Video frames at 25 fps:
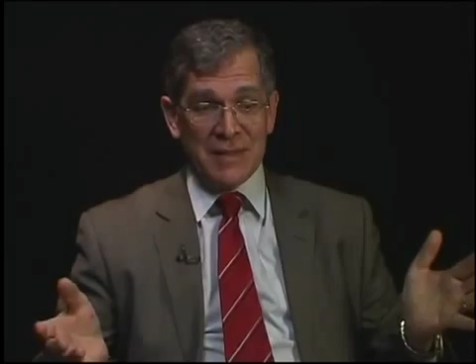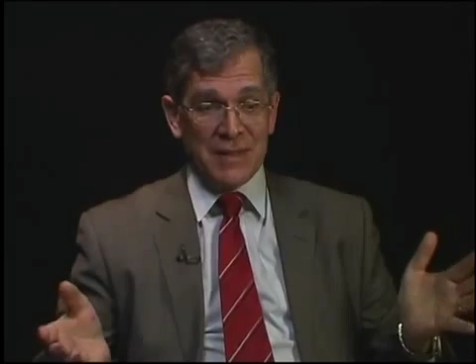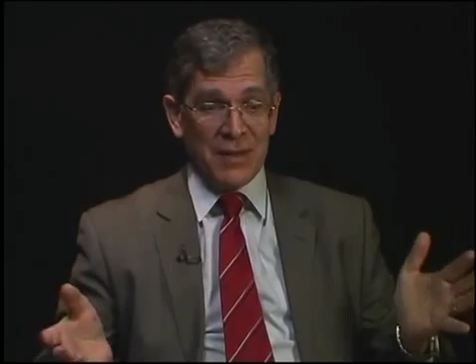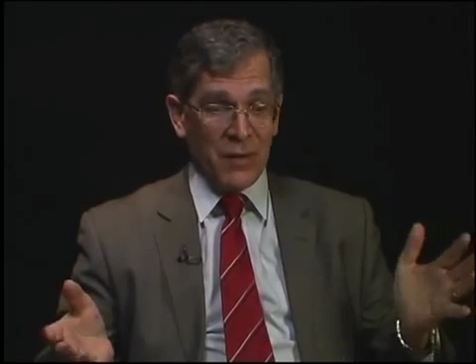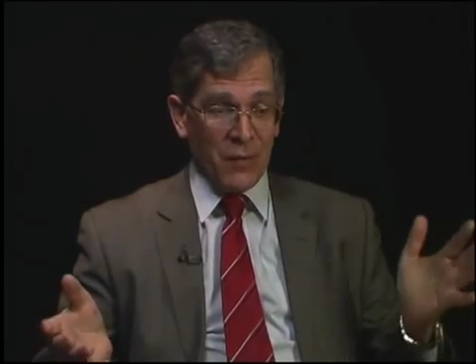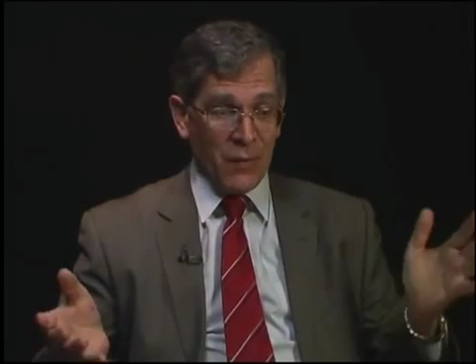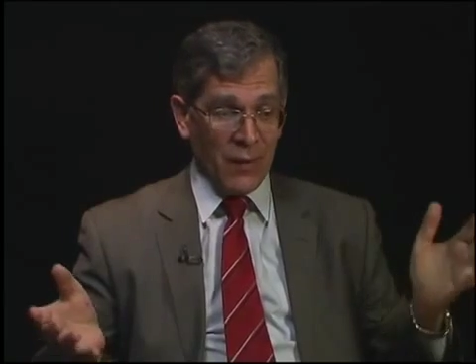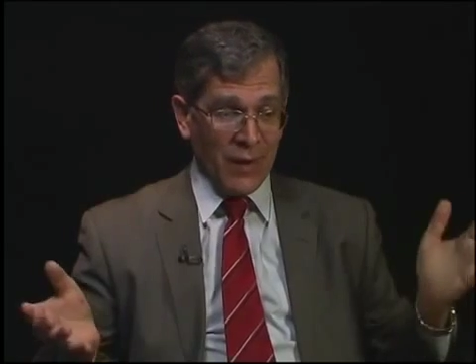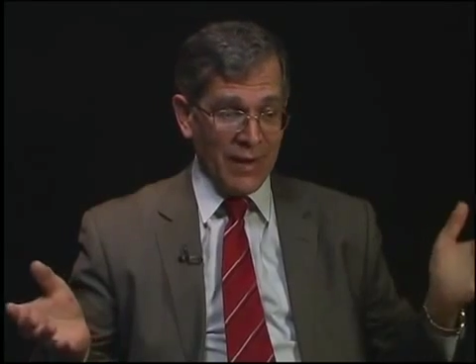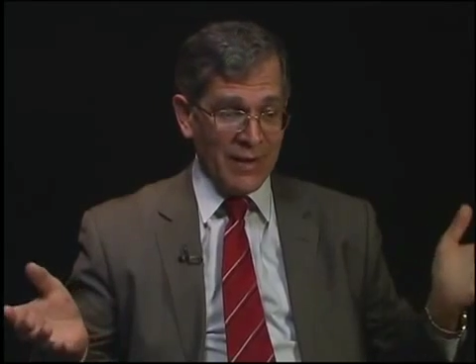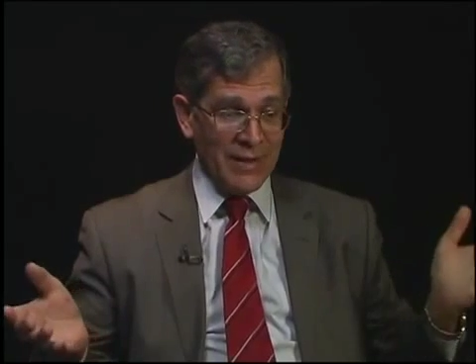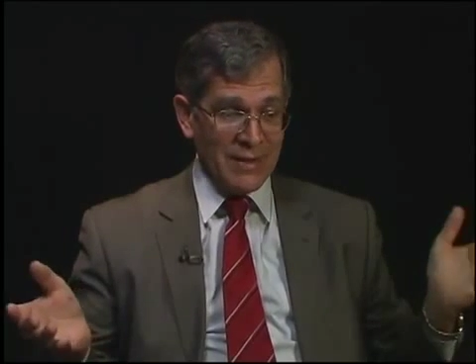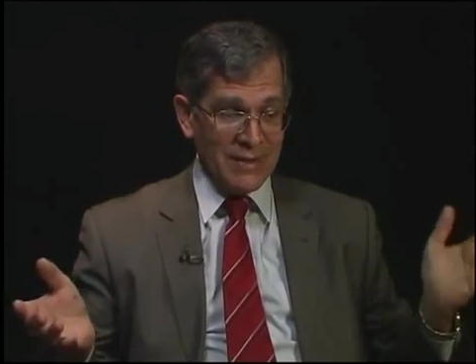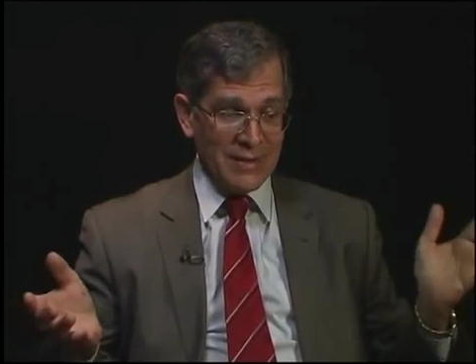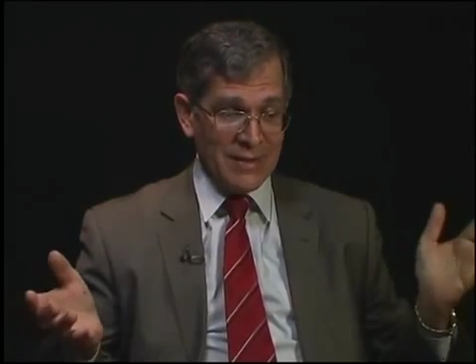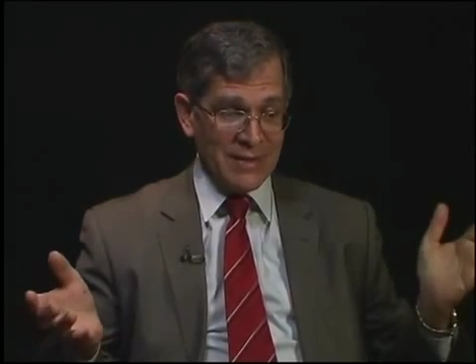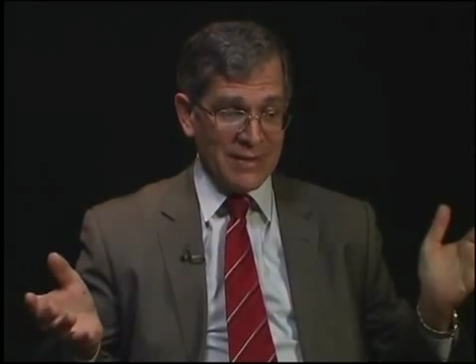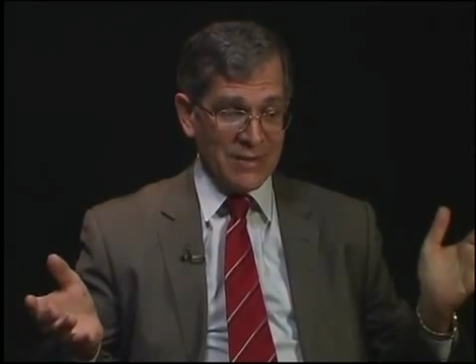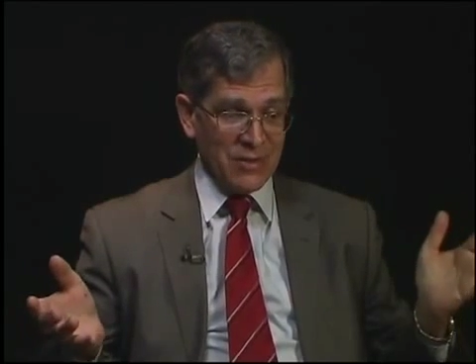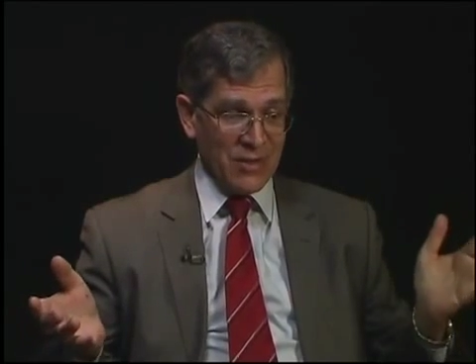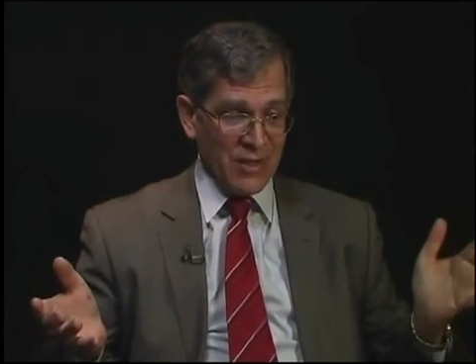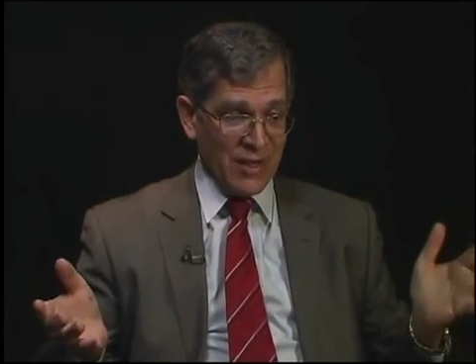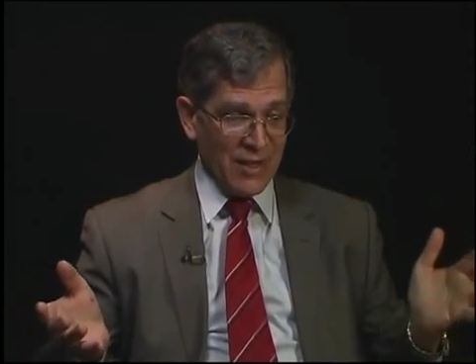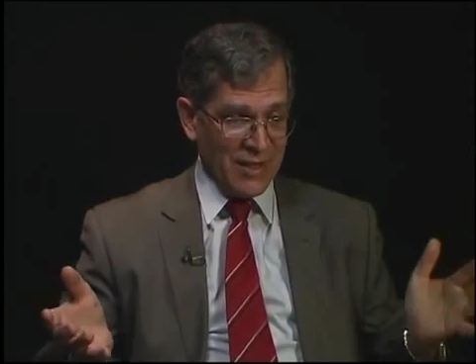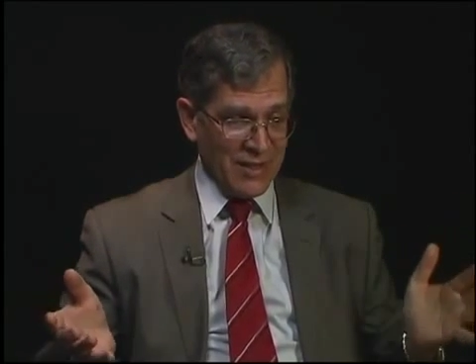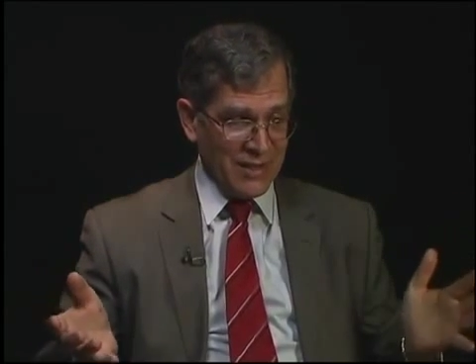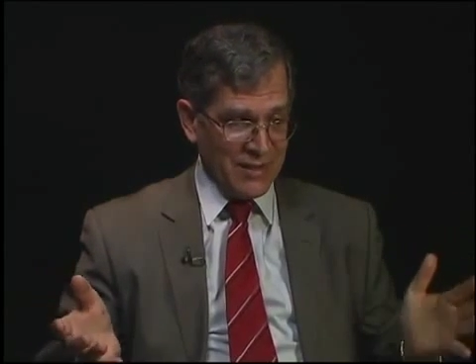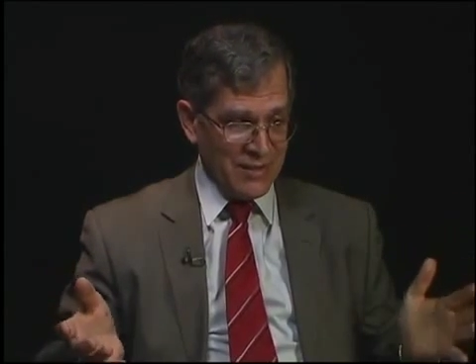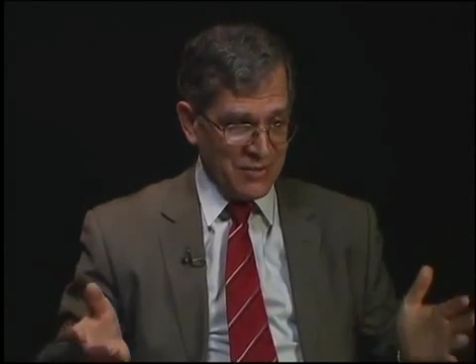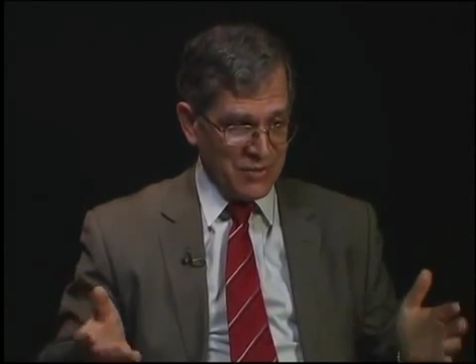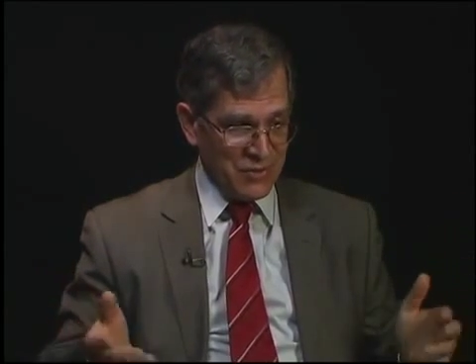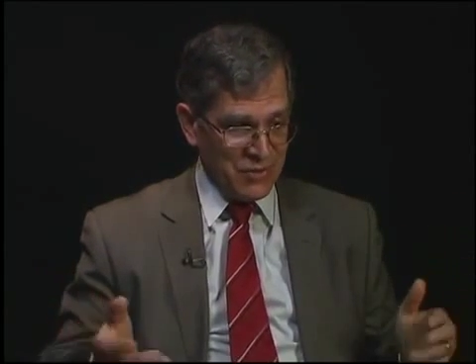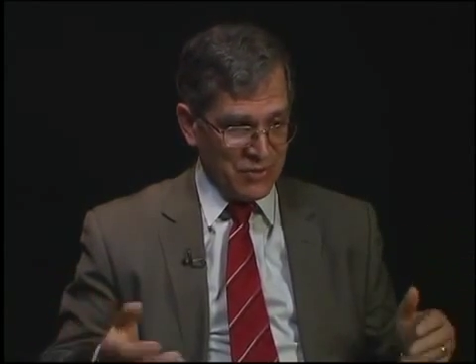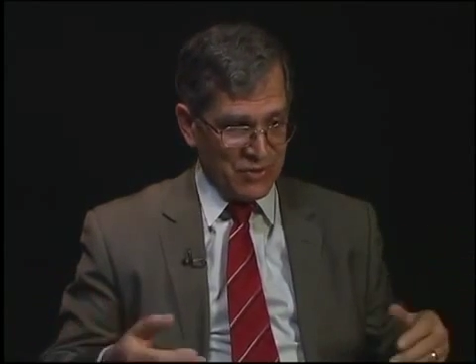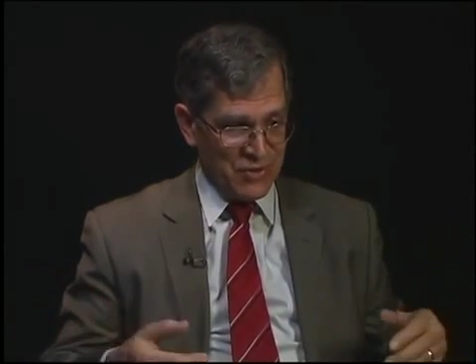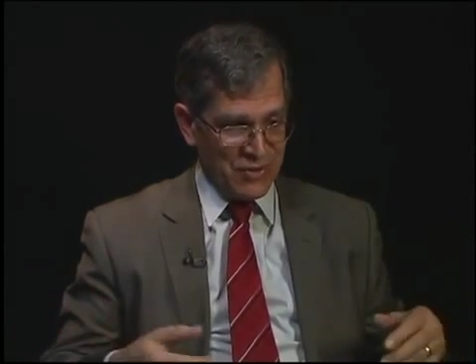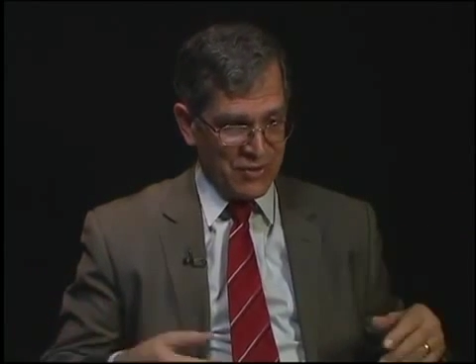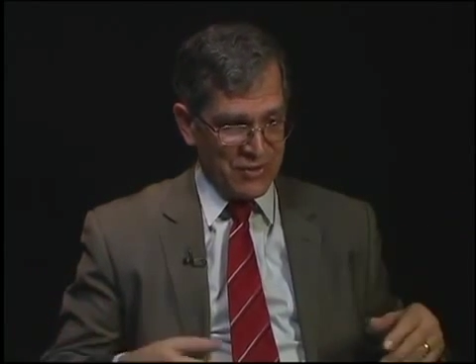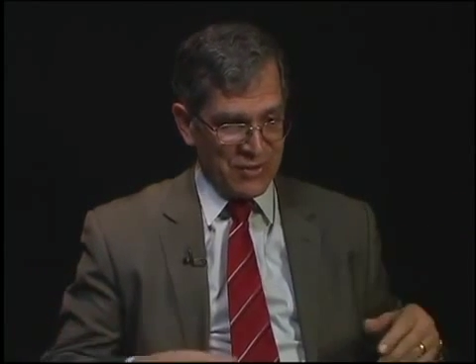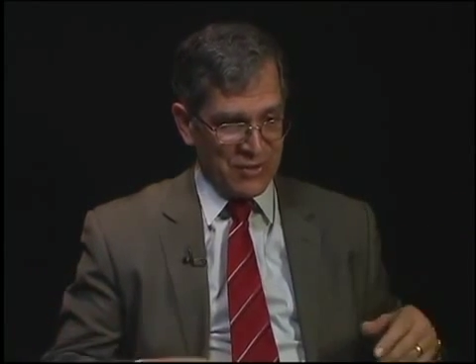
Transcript: deal? Why has it changed?